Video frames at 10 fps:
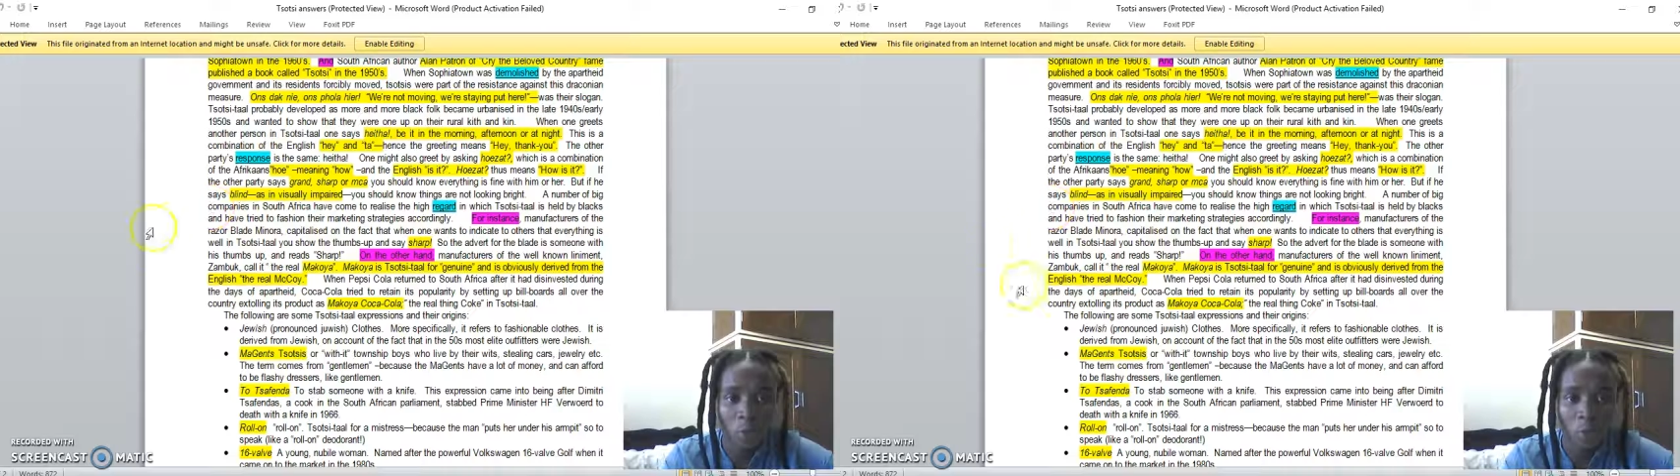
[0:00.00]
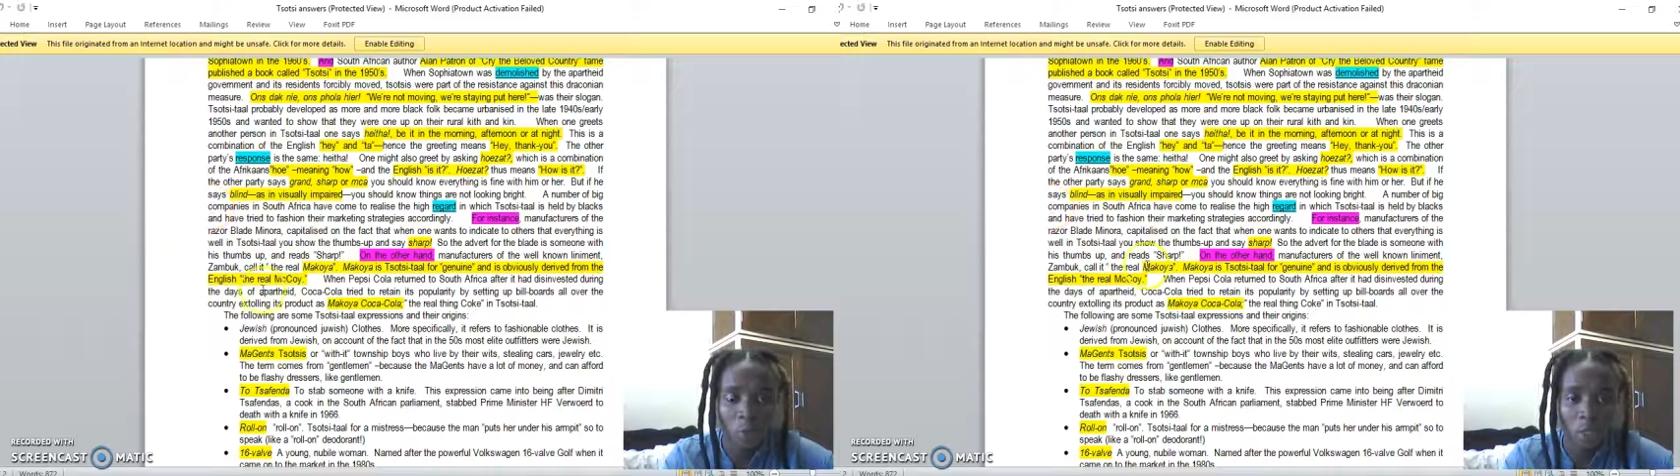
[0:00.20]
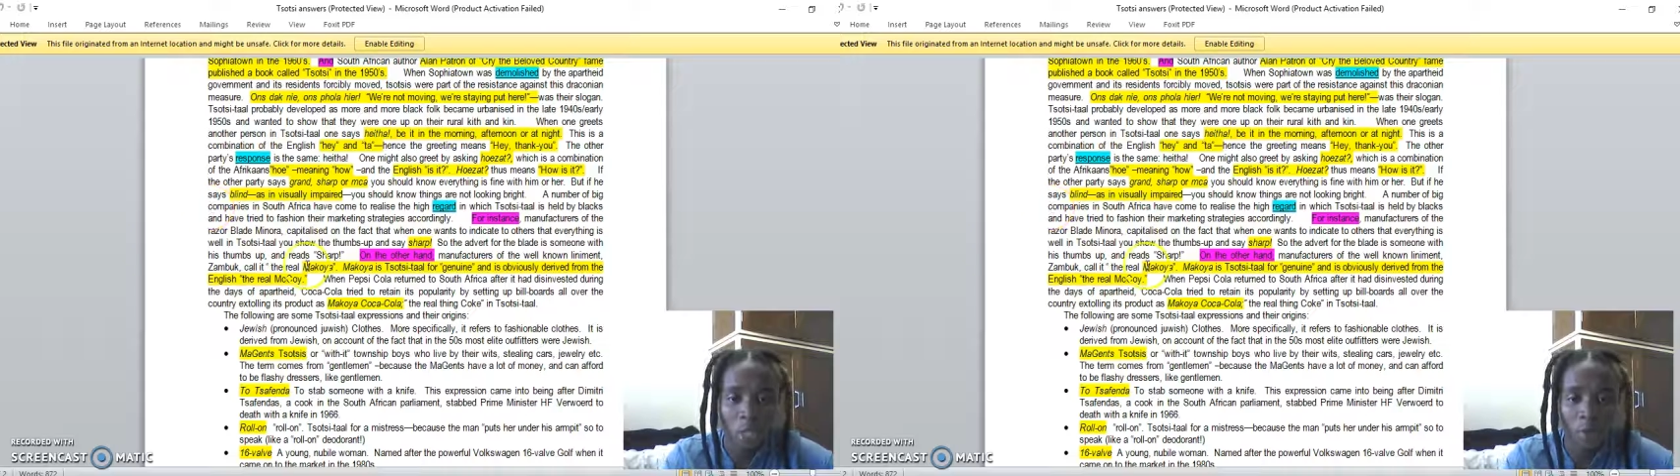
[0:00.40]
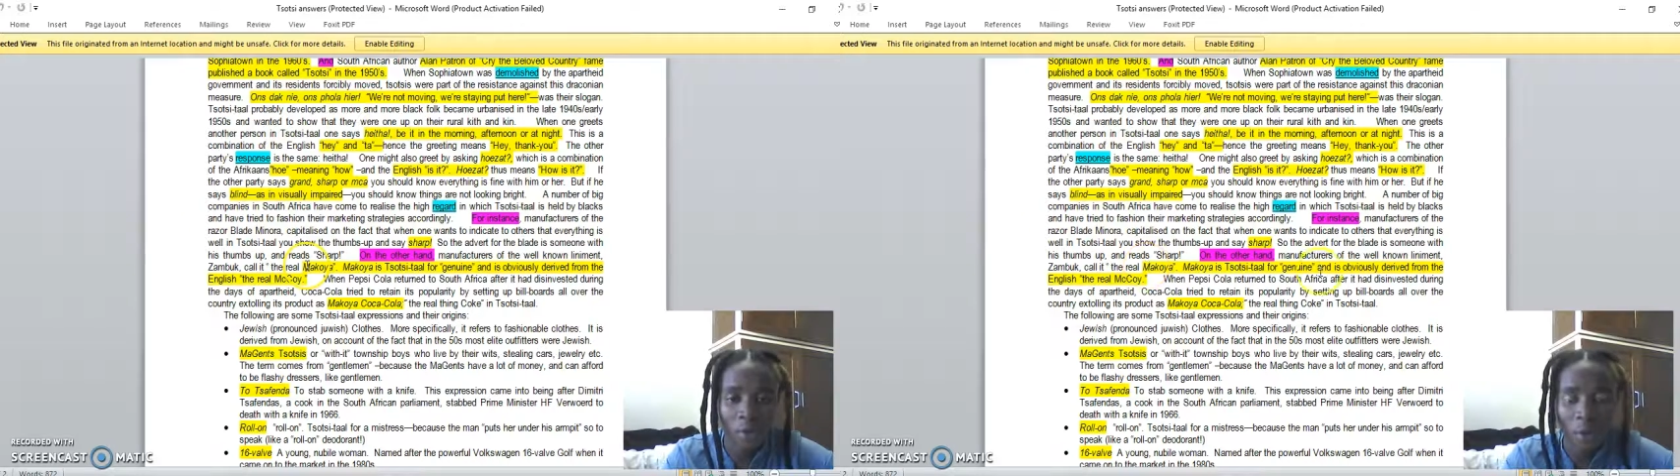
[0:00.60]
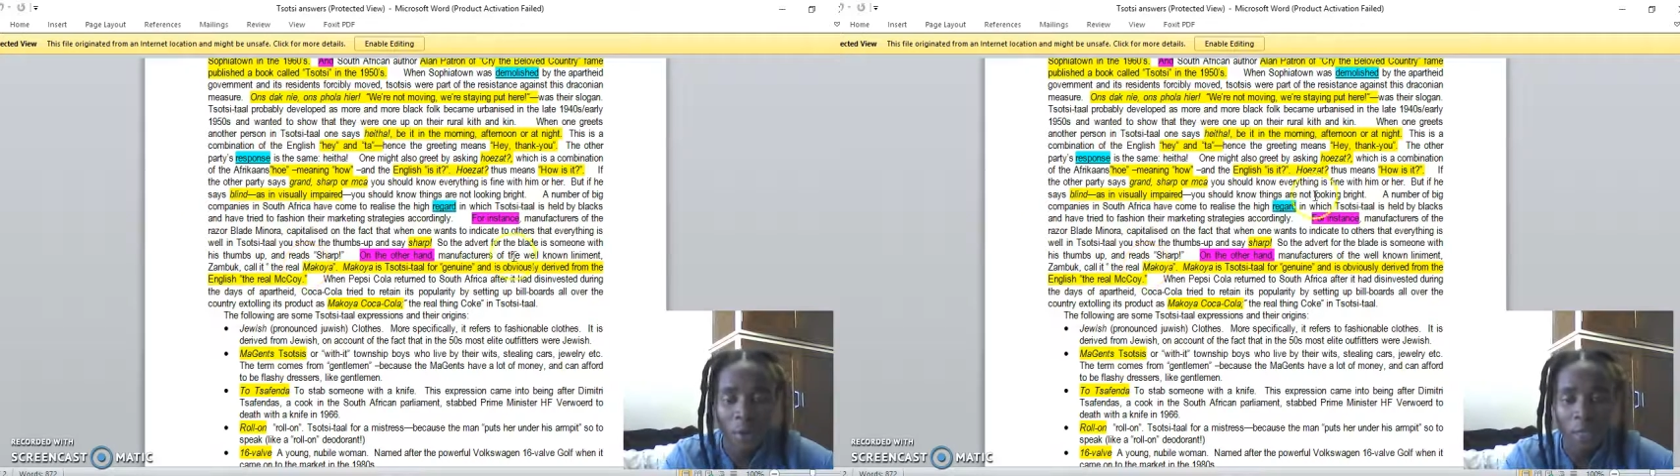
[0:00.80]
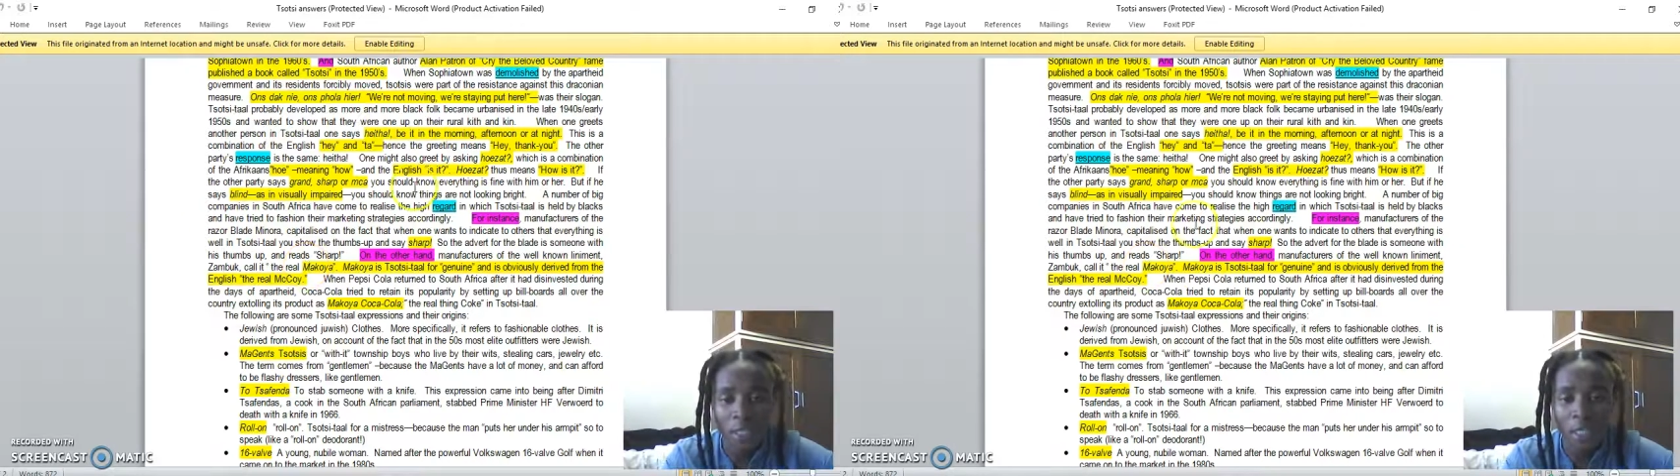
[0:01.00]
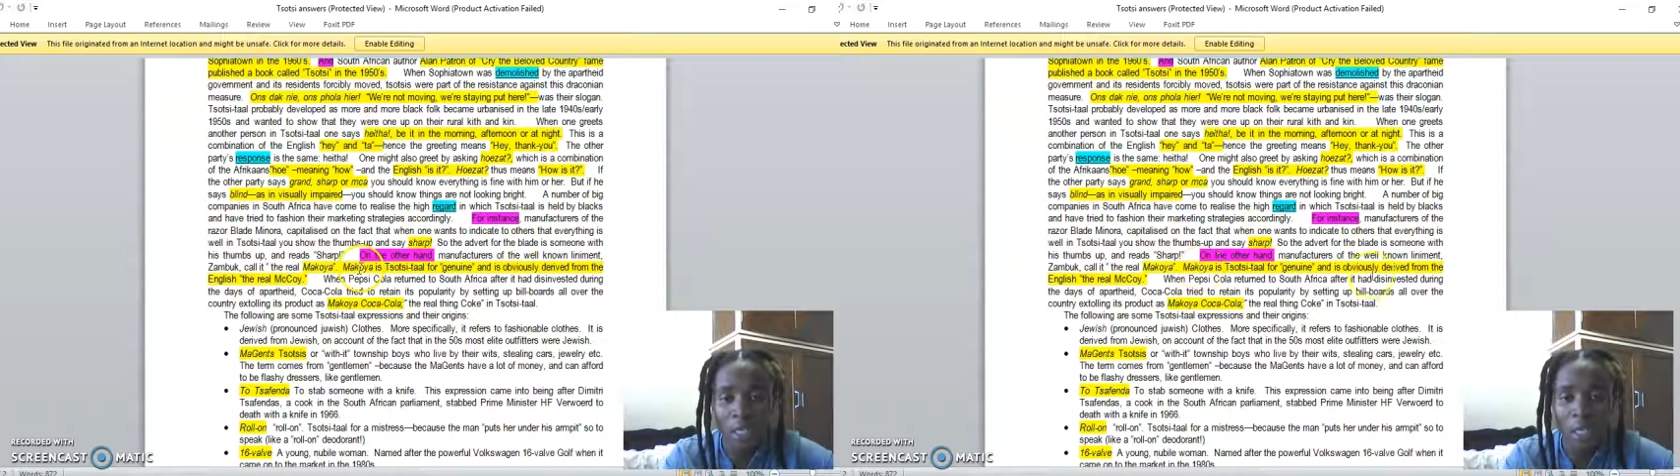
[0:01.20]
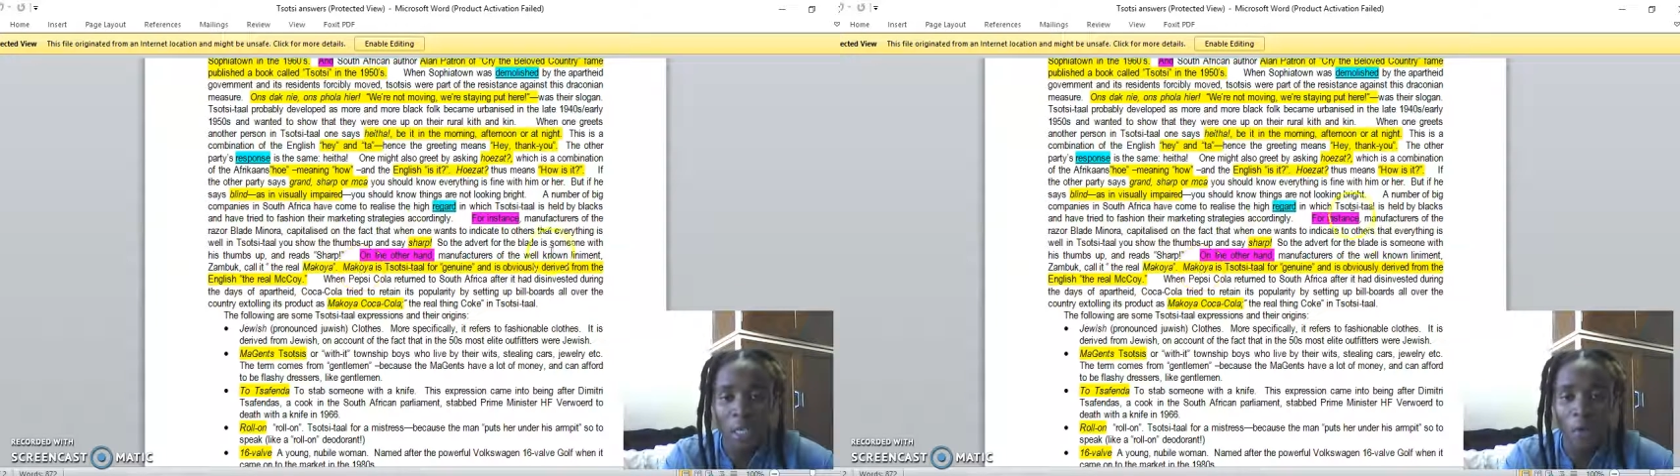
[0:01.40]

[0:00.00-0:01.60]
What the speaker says: As we go down, how other